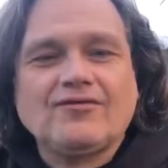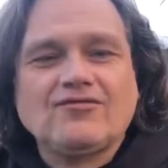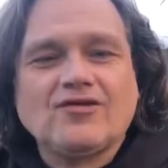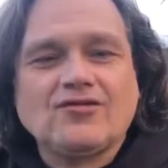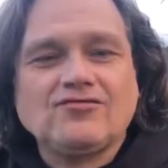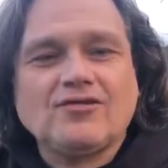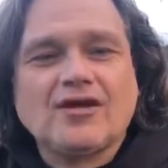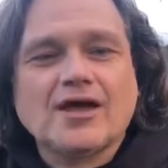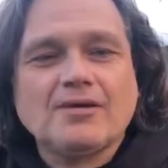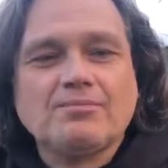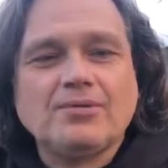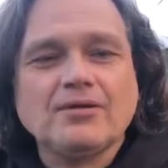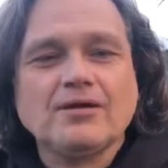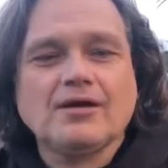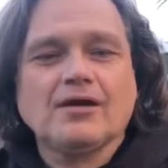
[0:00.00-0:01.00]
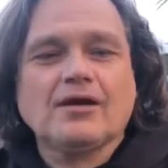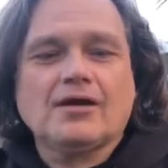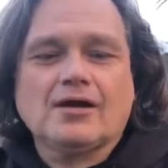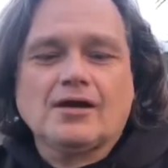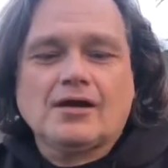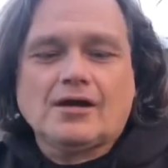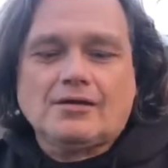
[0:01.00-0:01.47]
in touch with LARPBook,
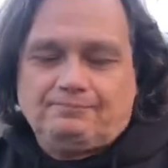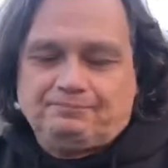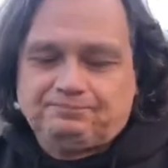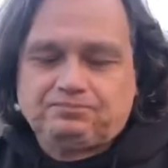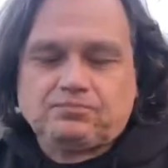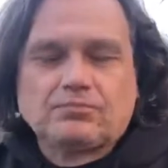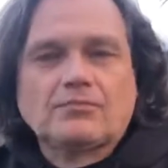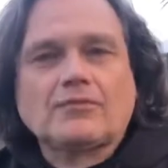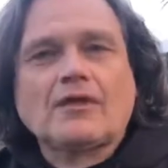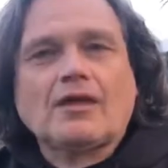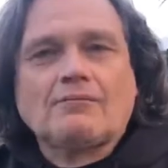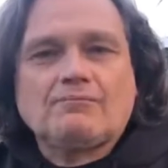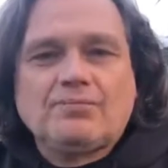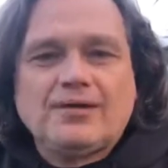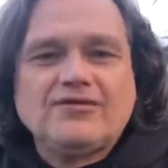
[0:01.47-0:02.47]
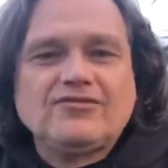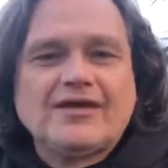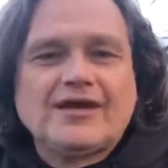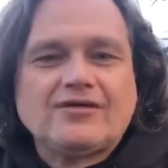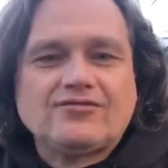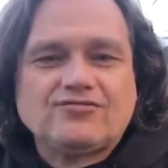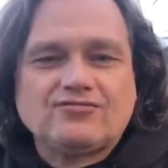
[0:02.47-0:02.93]
please
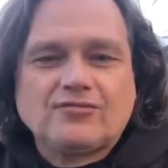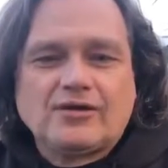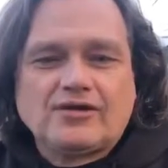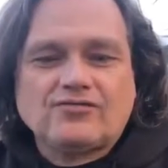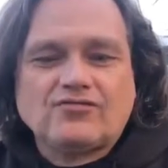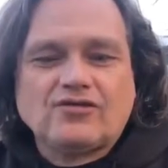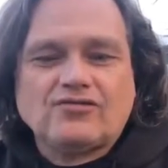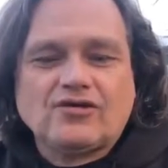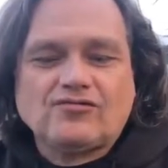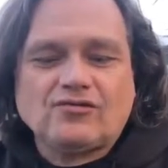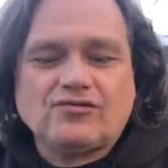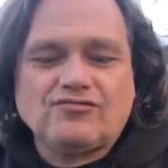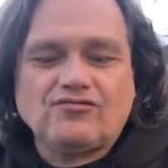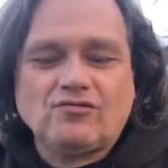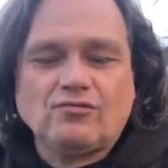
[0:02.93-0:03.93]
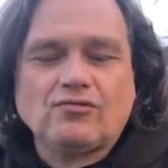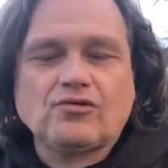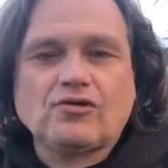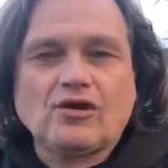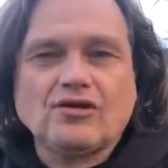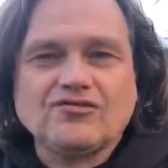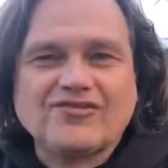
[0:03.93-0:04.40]
get us get us in touch with us through
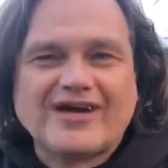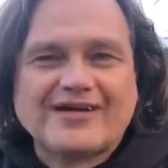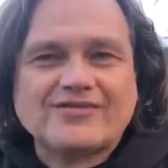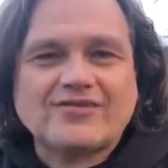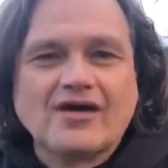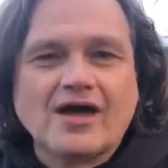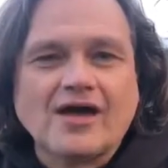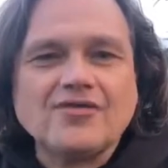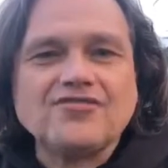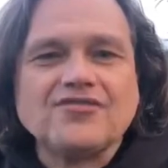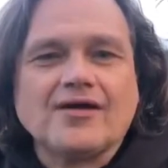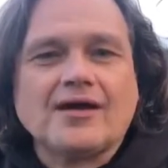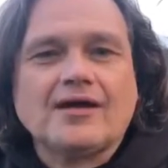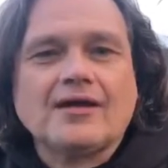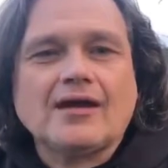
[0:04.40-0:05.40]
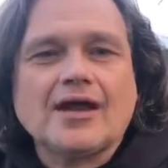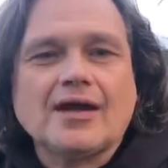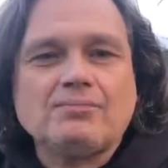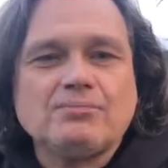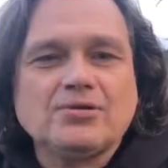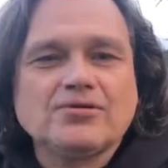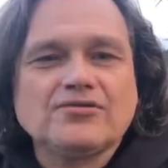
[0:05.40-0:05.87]
contact us at
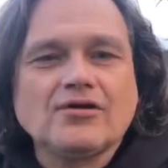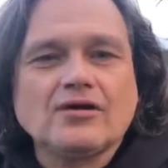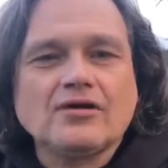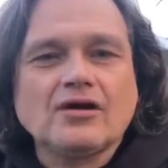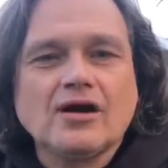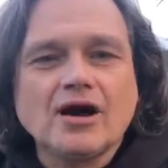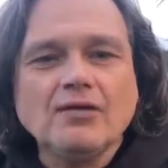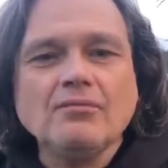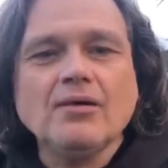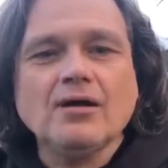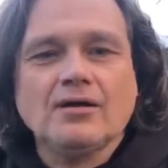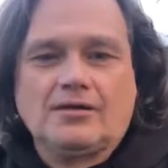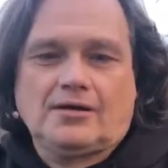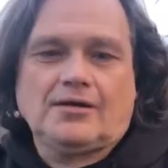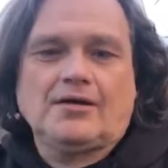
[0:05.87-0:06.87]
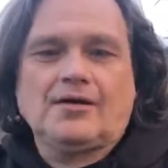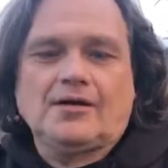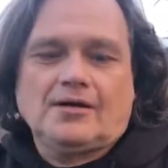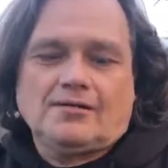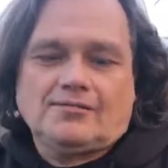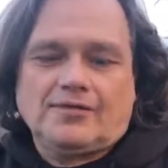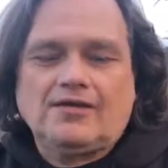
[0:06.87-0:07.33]
larpbook.com.
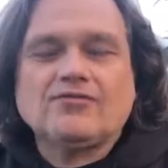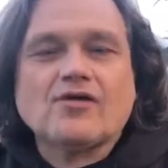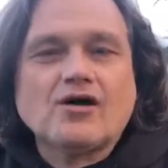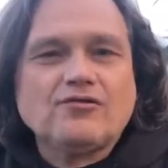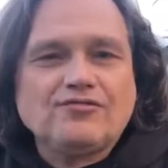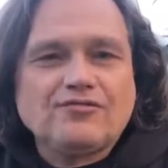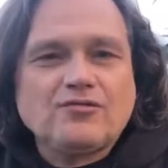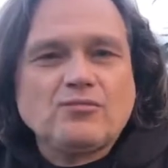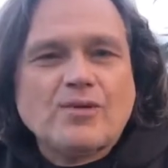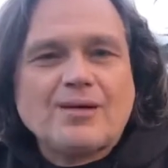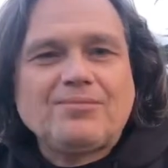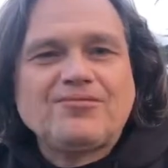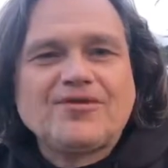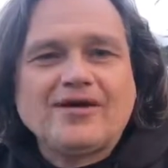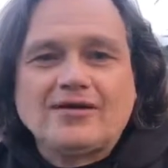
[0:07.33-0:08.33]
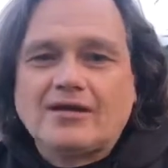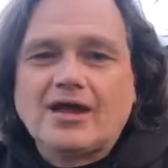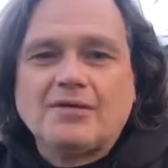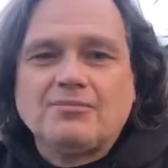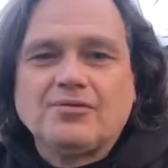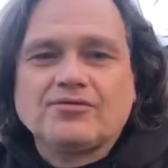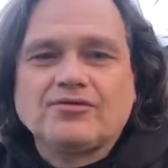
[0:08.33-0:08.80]
There's also the website
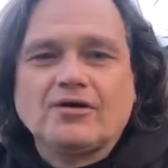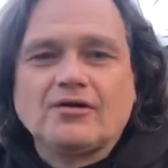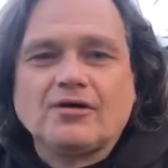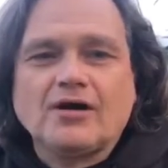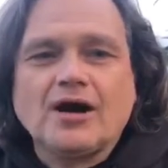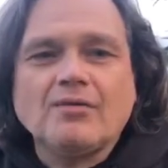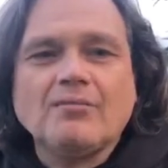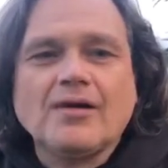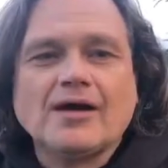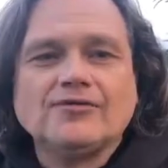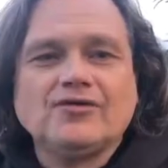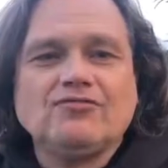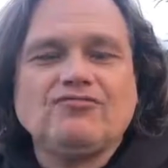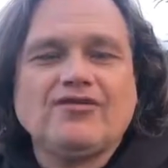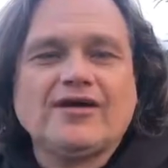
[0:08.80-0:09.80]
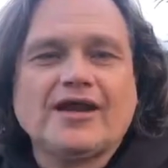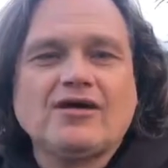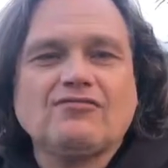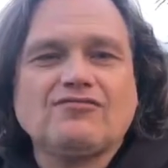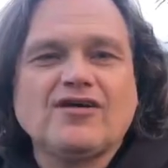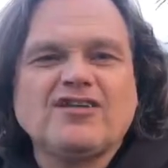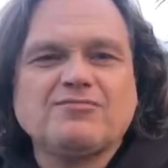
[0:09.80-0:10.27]
larpbook.com and don't forget
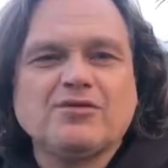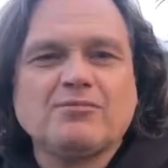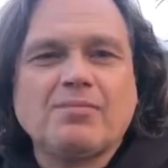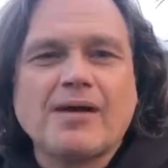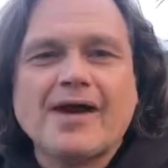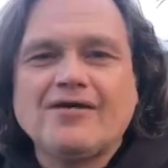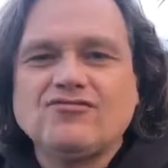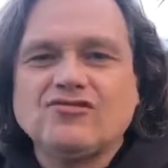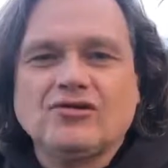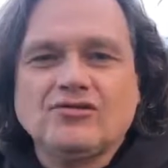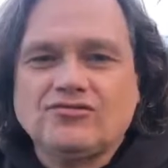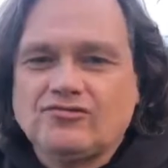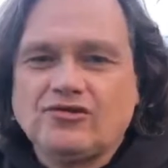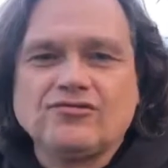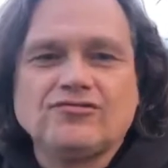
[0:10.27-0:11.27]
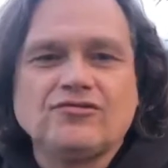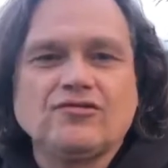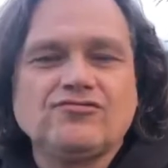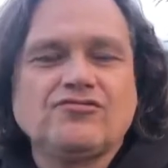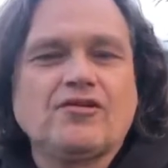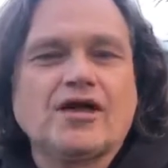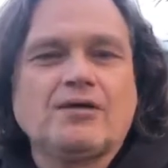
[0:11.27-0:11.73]
our Facebook page. Just
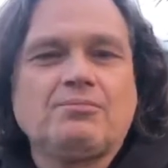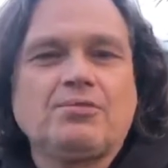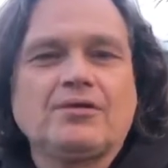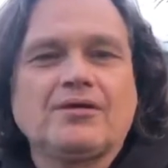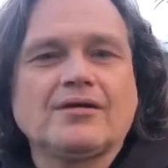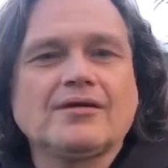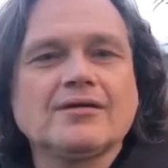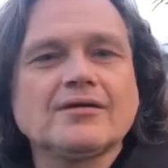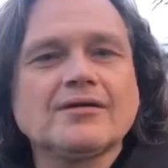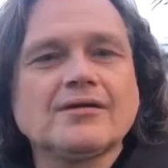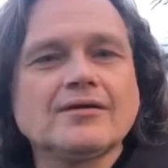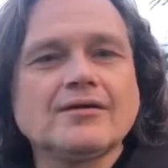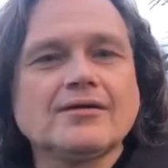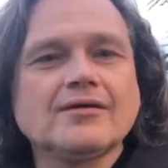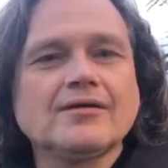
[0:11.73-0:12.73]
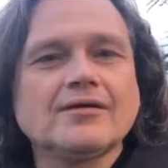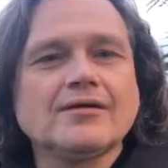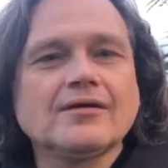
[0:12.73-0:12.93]
search for LARPBook. Twitter.